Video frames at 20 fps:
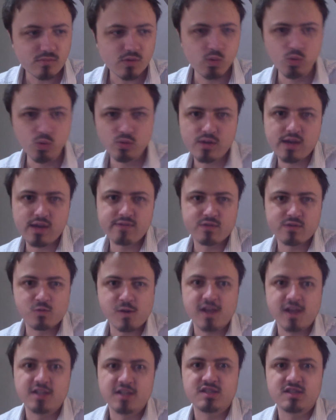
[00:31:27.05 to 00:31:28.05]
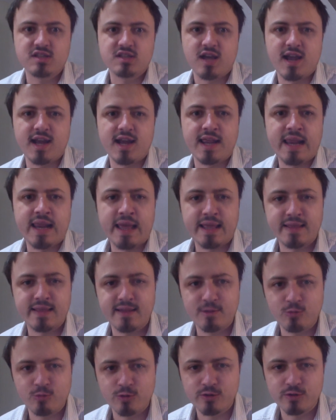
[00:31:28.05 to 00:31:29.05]
All Ravenwing styly like
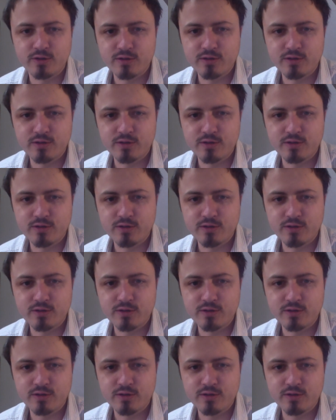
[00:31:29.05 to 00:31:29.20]
they would.